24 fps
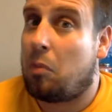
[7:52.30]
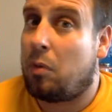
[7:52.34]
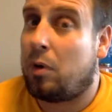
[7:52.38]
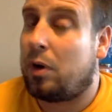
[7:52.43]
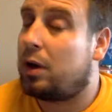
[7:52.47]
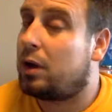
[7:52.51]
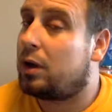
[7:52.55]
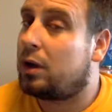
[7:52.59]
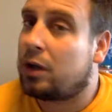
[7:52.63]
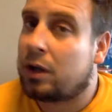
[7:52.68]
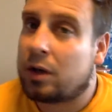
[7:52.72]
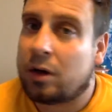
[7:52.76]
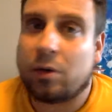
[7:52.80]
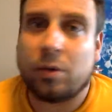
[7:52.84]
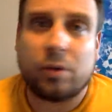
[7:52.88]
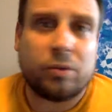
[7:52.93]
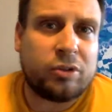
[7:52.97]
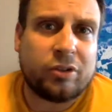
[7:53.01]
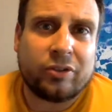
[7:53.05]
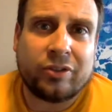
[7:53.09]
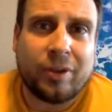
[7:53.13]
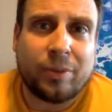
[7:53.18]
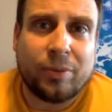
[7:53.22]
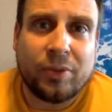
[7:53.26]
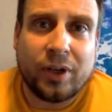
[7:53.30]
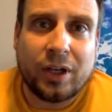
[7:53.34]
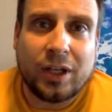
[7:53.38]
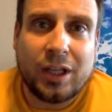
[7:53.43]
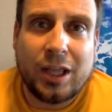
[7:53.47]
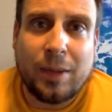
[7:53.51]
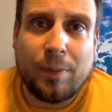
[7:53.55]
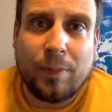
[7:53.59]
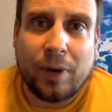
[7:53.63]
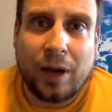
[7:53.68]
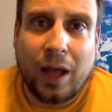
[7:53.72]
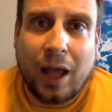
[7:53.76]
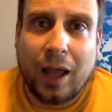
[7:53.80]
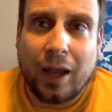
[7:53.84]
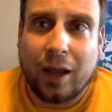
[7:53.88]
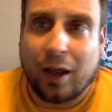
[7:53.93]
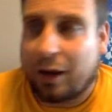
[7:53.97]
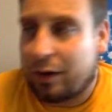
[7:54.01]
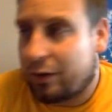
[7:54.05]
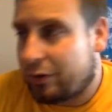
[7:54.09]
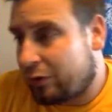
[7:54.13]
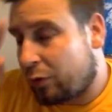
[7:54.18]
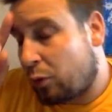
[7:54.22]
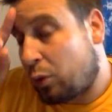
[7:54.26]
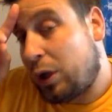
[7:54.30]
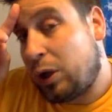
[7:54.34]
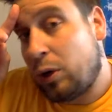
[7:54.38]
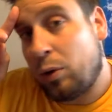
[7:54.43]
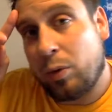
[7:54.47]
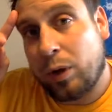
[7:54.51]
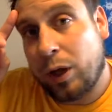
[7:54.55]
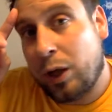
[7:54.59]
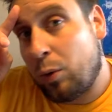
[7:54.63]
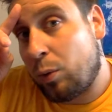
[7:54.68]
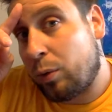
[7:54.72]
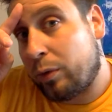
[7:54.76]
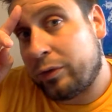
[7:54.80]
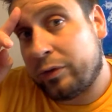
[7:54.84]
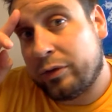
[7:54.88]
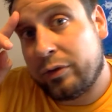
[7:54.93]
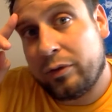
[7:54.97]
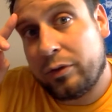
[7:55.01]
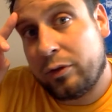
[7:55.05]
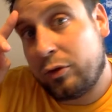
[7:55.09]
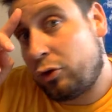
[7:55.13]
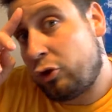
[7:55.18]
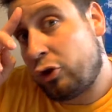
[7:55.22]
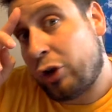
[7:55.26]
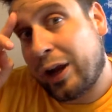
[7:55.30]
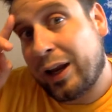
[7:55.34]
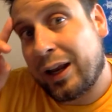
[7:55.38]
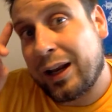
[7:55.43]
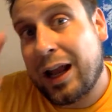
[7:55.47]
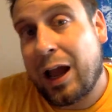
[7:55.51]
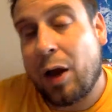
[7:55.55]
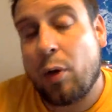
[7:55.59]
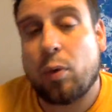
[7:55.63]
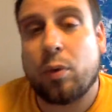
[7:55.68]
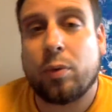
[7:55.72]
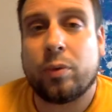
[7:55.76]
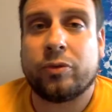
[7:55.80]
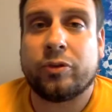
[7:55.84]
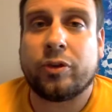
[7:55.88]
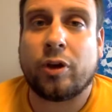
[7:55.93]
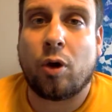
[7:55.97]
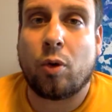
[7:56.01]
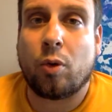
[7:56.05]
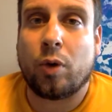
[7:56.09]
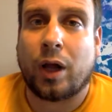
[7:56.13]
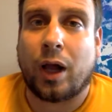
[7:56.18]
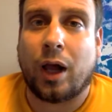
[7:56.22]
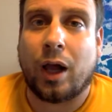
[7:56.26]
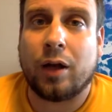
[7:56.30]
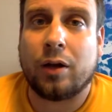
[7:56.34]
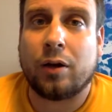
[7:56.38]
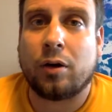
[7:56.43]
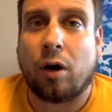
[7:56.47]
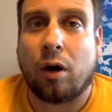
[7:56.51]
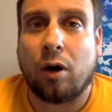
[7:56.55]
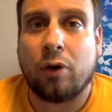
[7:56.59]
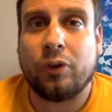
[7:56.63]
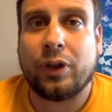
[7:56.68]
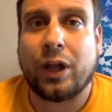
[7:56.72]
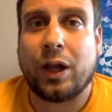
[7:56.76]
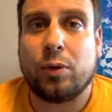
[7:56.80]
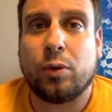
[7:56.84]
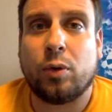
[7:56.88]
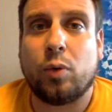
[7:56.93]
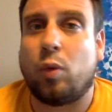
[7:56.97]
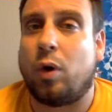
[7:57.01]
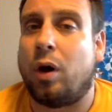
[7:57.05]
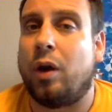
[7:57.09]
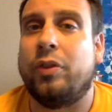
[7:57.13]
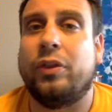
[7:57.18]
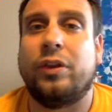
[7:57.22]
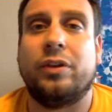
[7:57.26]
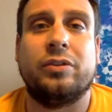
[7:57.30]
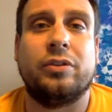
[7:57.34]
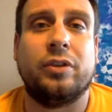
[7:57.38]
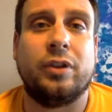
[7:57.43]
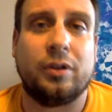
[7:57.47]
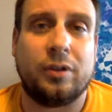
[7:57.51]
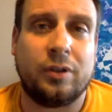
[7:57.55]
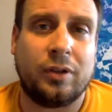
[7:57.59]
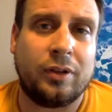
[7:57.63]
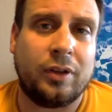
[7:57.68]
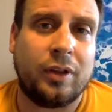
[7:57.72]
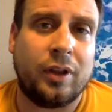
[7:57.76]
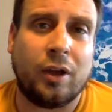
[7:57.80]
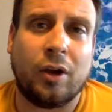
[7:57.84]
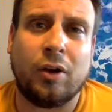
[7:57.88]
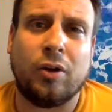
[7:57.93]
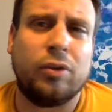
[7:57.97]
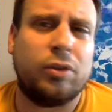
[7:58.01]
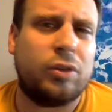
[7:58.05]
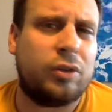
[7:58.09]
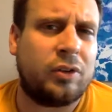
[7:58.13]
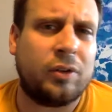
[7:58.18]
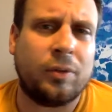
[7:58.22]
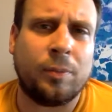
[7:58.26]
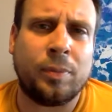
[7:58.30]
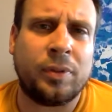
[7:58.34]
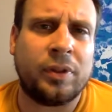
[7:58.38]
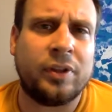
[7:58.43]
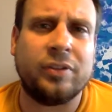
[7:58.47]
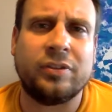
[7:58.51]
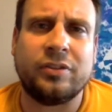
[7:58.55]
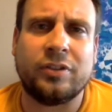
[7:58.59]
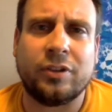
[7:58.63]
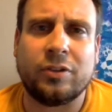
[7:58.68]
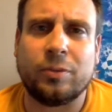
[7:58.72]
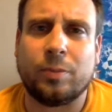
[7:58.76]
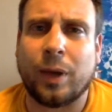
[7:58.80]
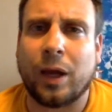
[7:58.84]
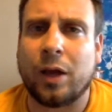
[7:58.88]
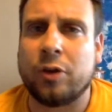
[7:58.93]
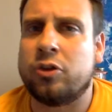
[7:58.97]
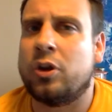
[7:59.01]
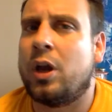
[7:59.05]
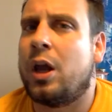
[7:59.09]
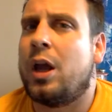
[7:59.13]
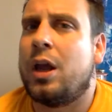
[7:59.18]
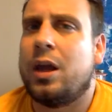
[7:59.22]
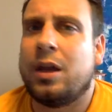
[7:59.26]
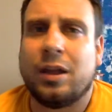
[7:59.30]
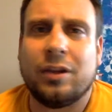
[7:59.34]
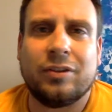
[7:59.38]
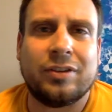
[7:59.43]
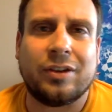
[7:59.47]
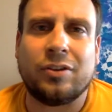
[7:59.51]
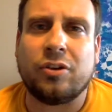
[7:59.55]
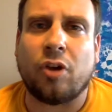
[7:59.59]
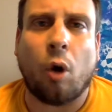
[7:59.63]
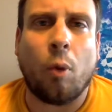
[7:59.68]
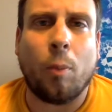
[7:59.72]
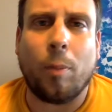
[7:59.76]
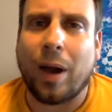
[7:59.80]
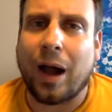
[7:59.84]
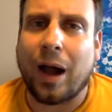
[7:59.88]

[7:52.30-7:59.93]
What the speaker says: It was just something to keep an eye on. So he was checking out what was going on, called 911. They said, or the police dispatch. He said, "Don't